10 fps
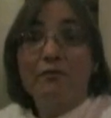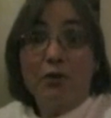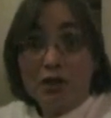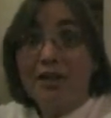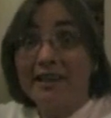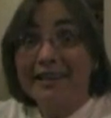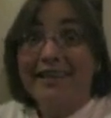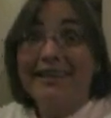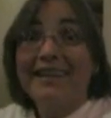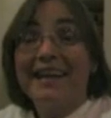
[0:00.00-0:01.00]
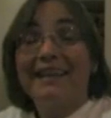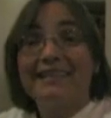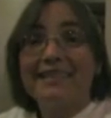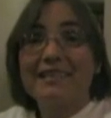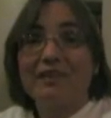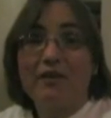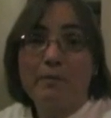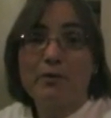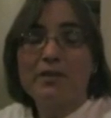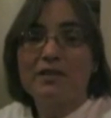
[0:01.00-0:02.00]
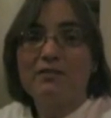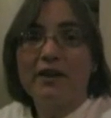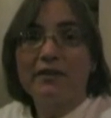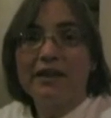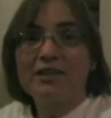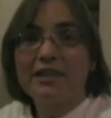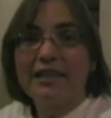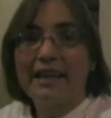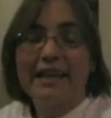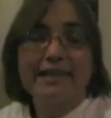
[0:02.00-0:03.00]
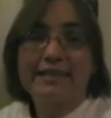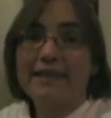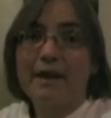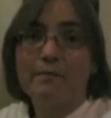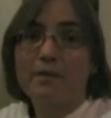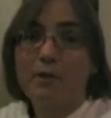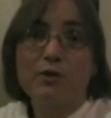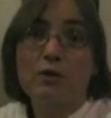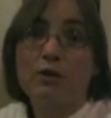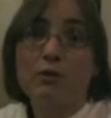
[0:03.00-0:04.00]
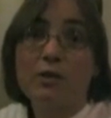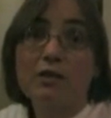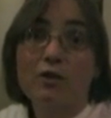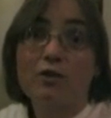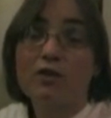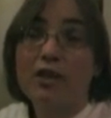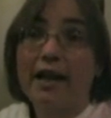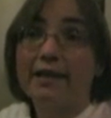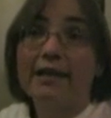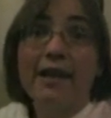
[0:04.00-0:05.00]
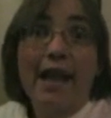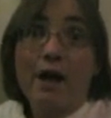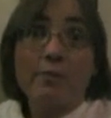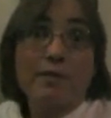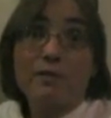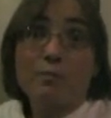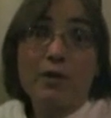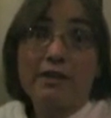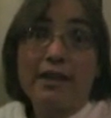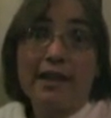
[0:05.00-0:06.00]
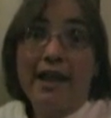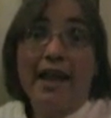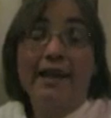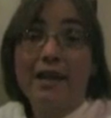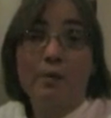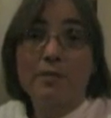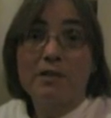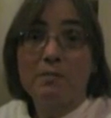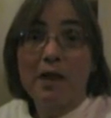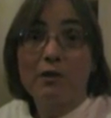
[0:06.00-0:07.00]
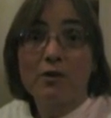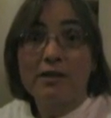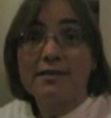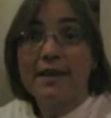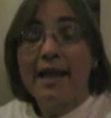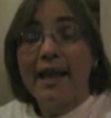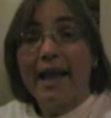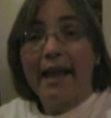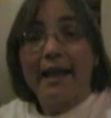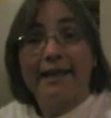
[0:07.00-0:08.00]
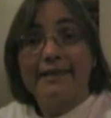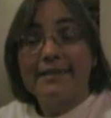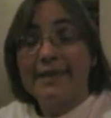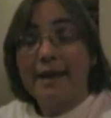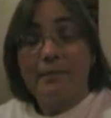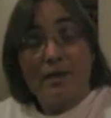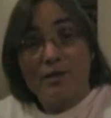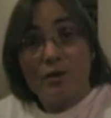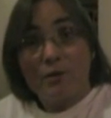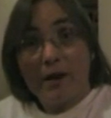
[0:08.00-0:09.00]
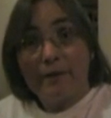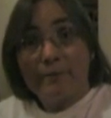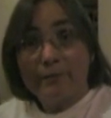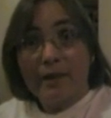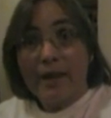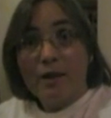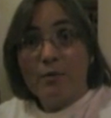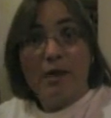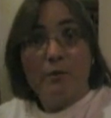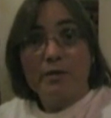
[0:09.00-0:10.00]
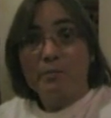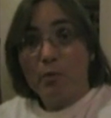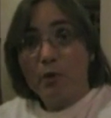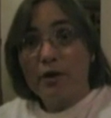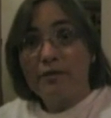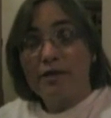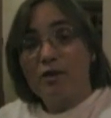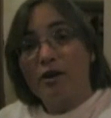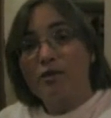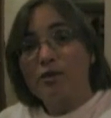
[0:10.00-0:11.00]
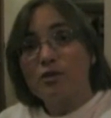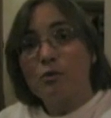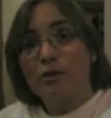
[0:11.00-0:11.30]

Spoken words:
Fortunately, the Canadian Cystic Fibrosis Foundation is sponsoring the research that helps his breathing and helps his pancreas, and he's doing well. When he was born, the doctors